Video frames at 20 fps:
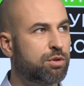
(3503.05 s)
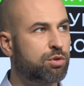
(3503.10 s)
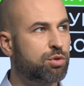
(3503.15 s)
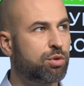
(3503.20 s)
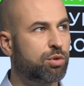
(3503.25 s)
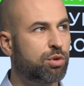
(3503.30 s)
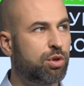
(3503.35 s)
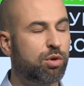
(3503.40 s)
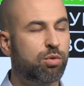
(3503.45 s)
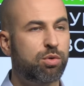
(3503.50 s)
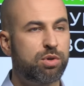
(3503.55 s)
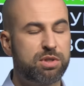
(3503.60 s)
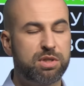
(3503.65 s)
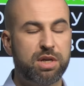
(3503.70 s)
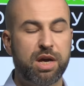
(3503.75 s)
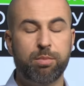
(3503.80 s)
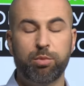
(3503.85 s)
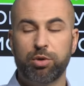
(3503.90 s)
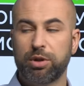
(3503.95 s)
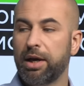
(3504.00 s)
a
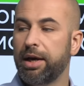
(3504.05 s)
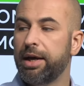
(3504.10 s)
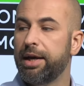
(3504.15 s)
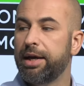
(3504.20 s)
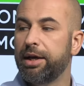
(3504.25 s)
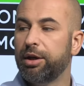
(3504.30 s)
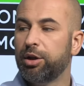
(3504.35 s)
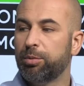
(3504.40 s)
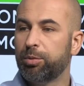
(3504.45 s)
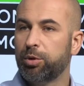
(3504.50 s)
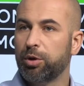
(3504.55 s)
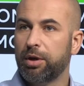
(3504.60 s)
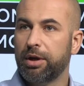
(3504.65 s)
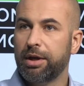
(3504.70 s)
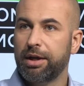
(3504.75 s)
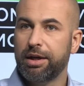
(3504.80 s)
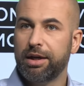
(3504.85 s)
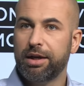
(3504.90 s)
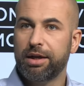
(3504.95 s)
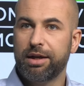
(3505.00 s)
project
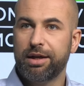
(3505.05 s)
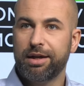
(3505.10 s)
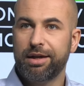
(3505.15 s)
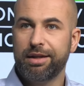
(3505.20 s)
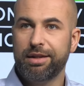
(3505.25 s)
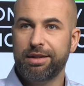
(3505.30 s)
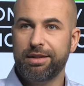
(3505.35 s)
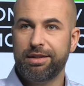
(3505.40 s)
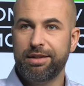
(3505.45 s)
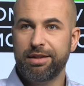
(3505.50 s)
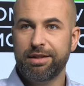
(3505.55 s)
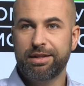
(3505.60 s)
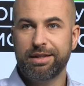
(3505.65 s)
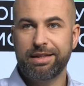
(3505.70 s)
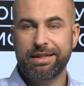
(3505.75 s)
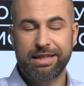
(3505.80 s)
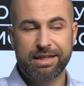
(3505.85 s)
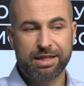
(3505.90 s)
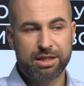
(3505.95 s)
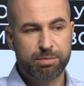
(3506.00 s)
or for a loan,
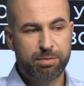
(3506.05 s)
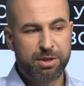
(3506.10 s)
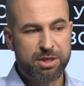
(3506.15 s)
right?